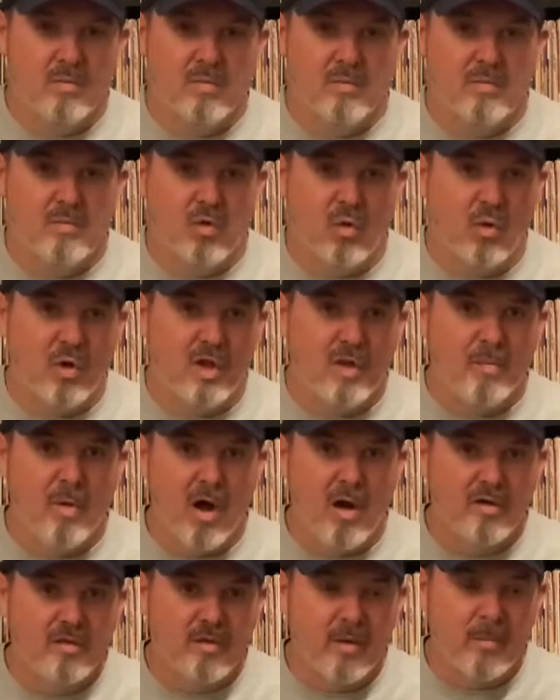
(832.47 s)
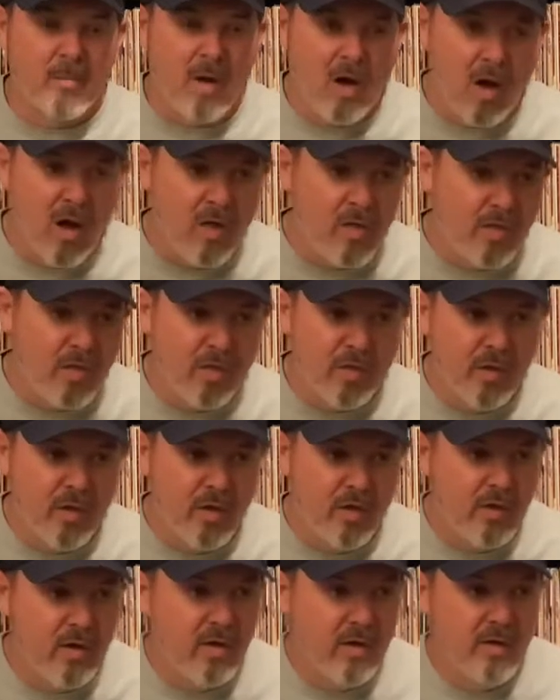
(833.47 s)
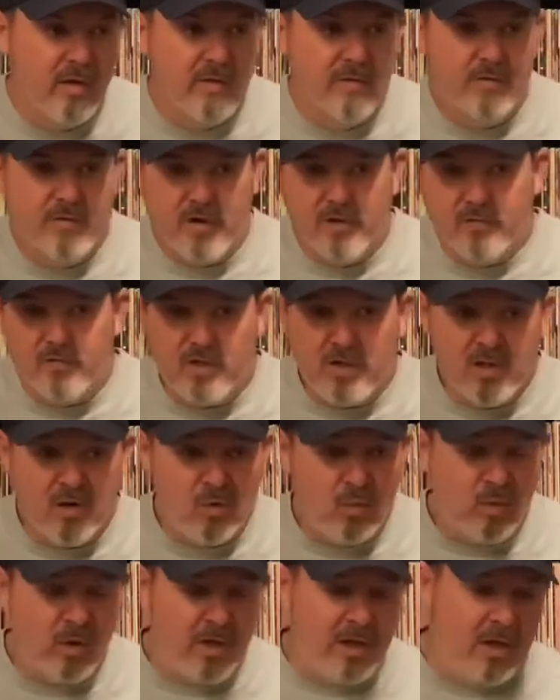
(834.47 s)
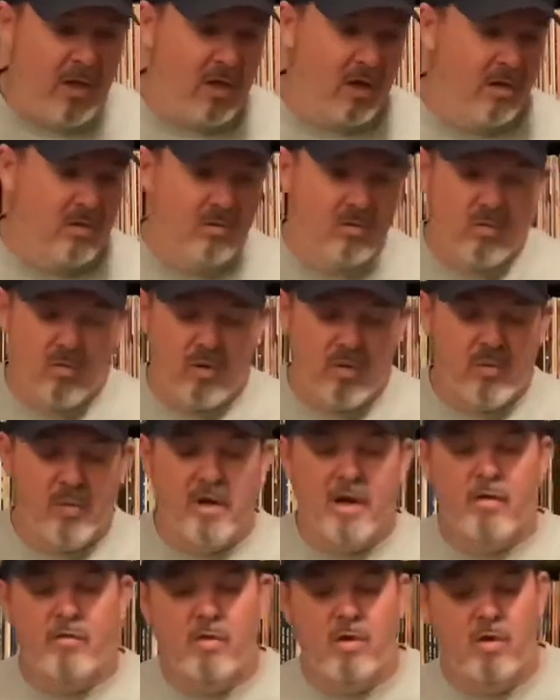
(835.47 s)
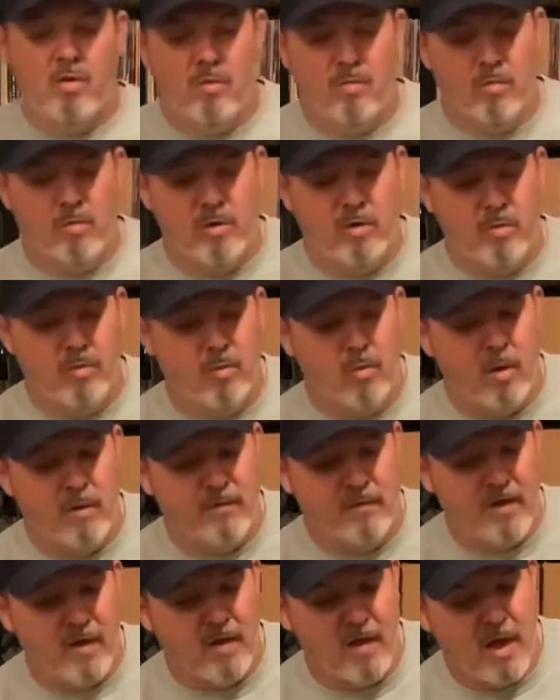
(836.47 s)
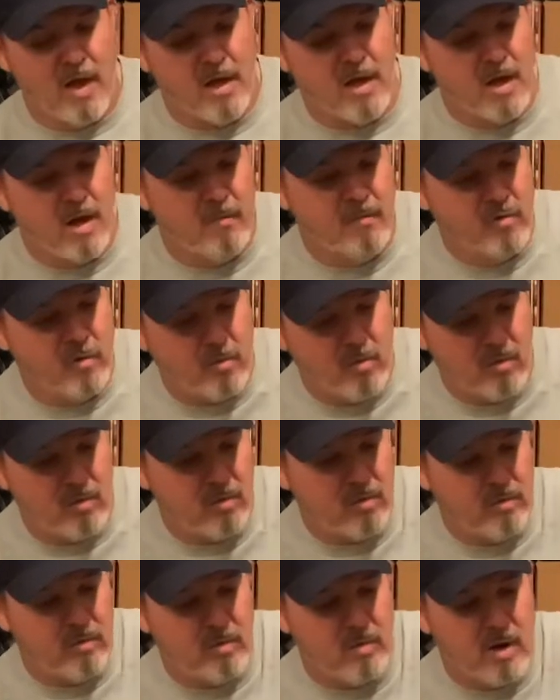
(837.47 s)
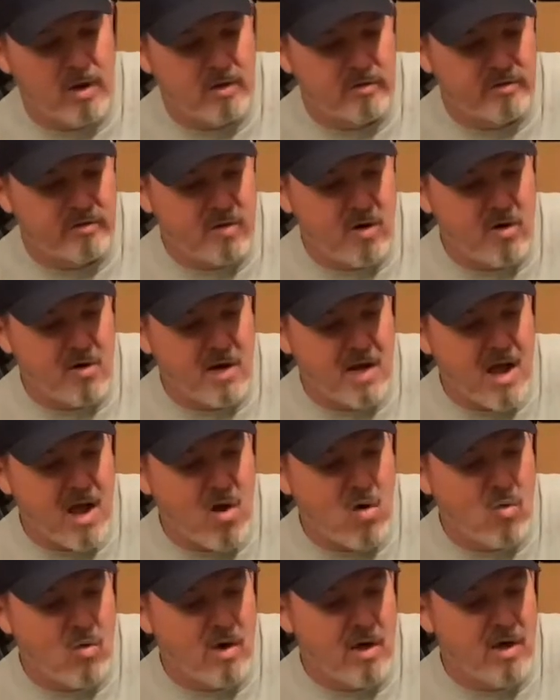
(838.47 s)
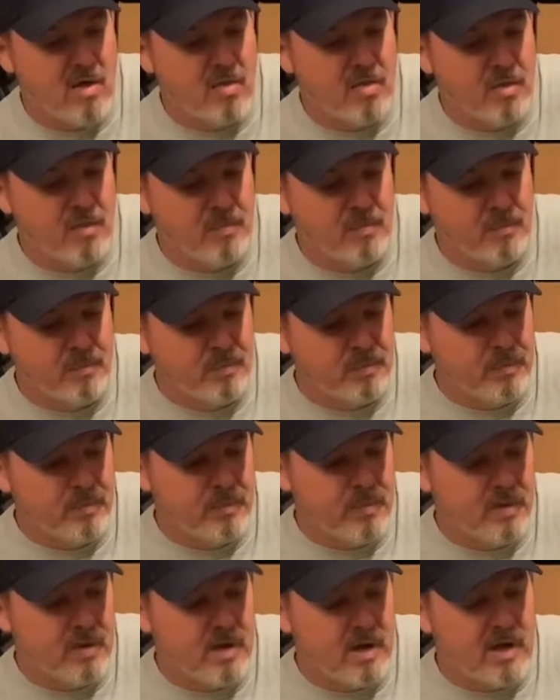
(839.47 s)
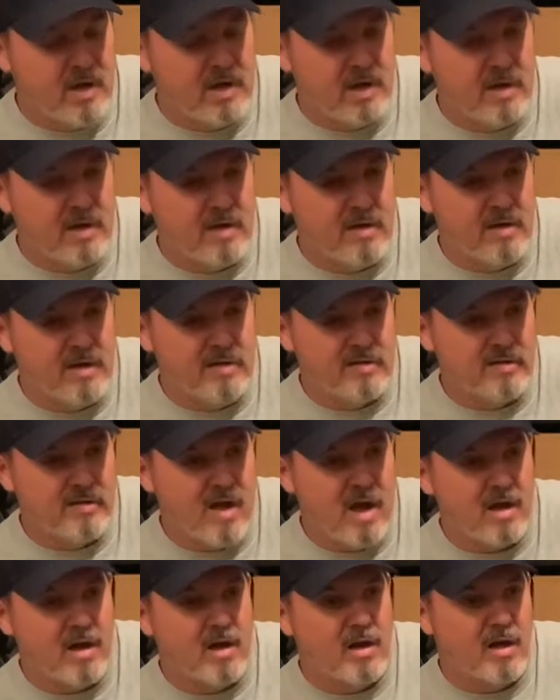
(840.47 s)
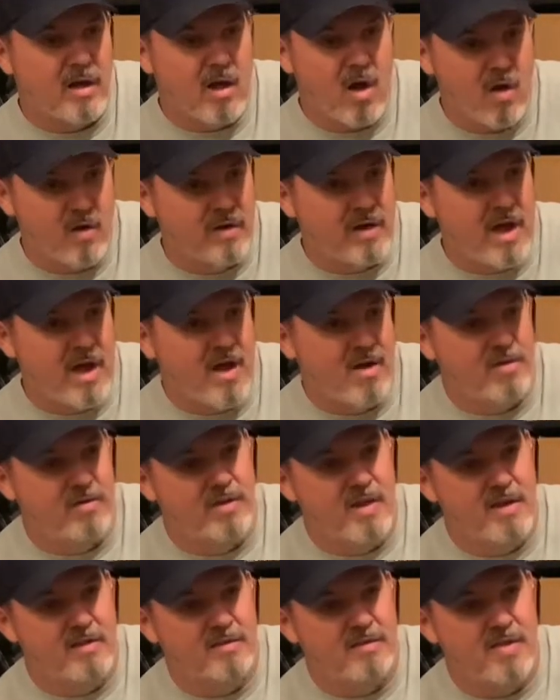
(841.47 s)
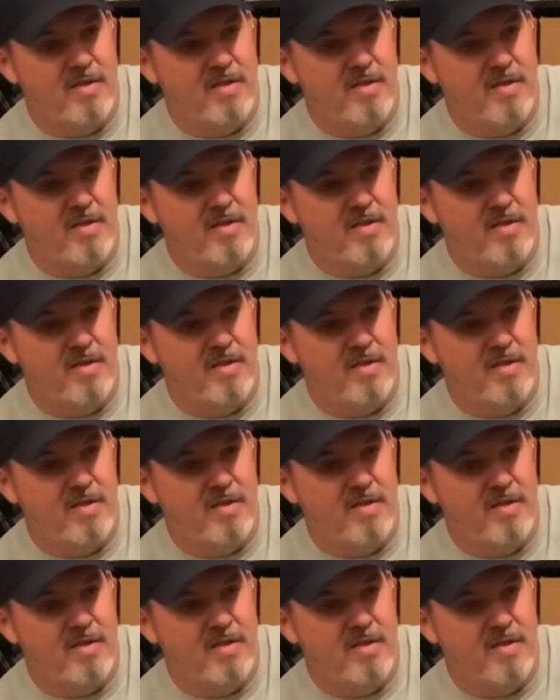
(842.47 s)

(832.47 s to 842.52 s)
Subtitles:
$20 a month, $50 a week. Whatever you feel like comfortable starting out with, and it's not going to go down. That's the